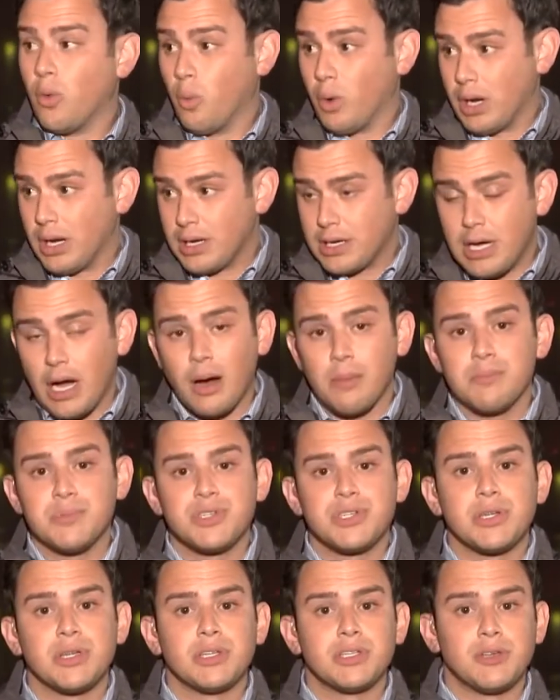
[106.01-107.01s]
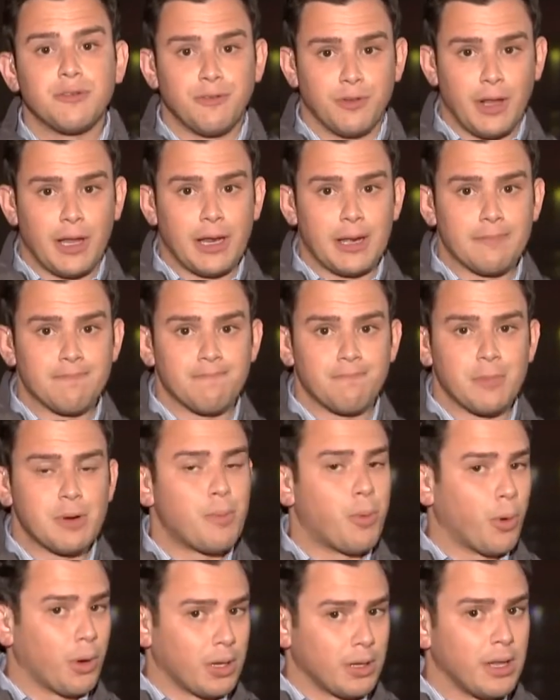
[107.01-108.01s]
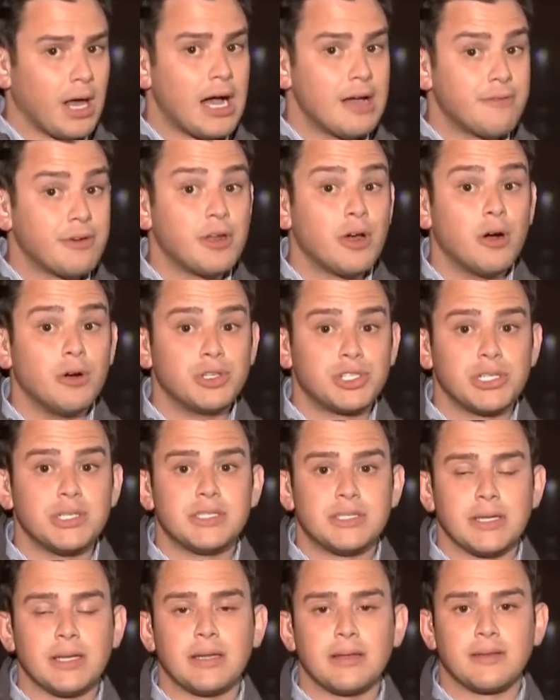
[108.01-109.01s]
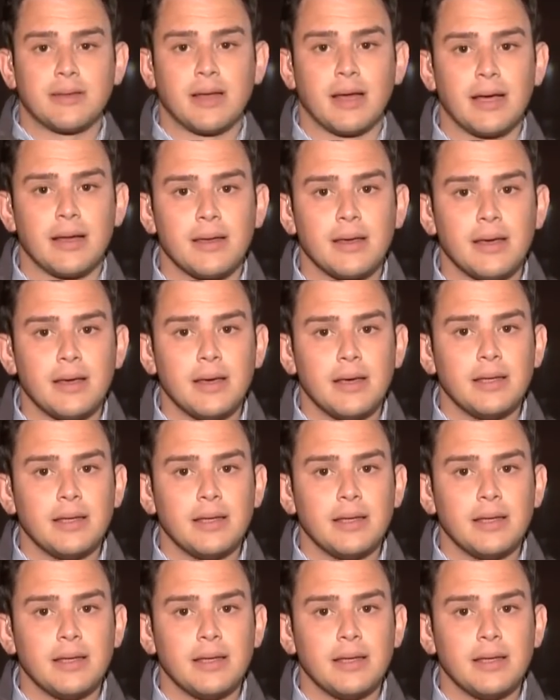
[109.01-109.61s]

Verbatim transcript: when it comes to flooding. Reporting live in Ocean City tonight,